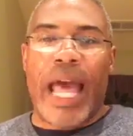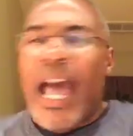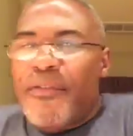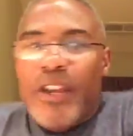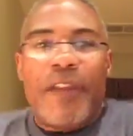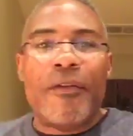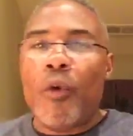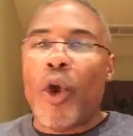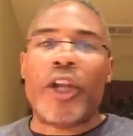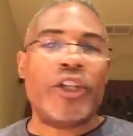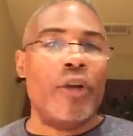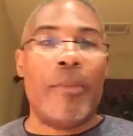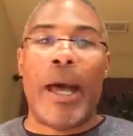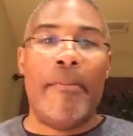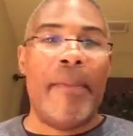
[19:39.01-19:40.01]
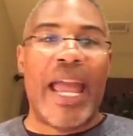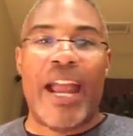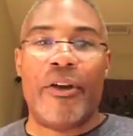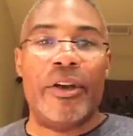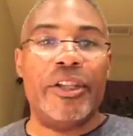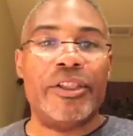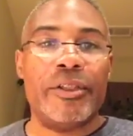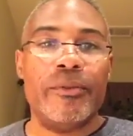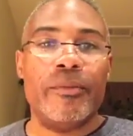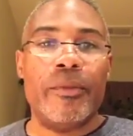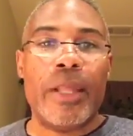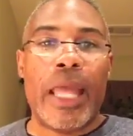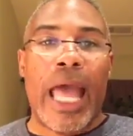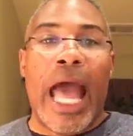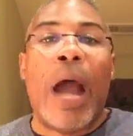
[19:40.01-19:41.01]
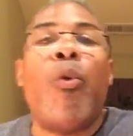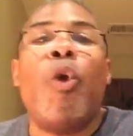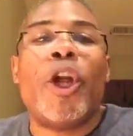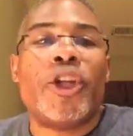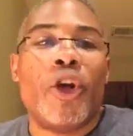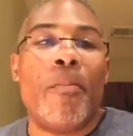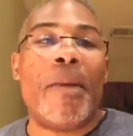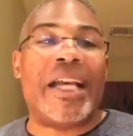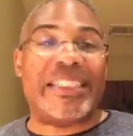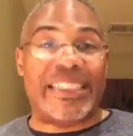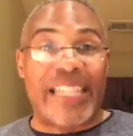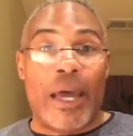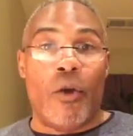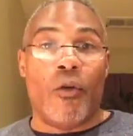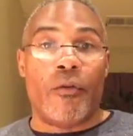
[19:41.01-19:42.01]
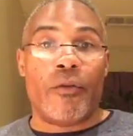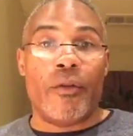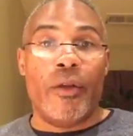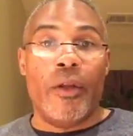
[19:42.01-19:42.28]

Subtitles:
I've never worked on my marriage. I worked on myself.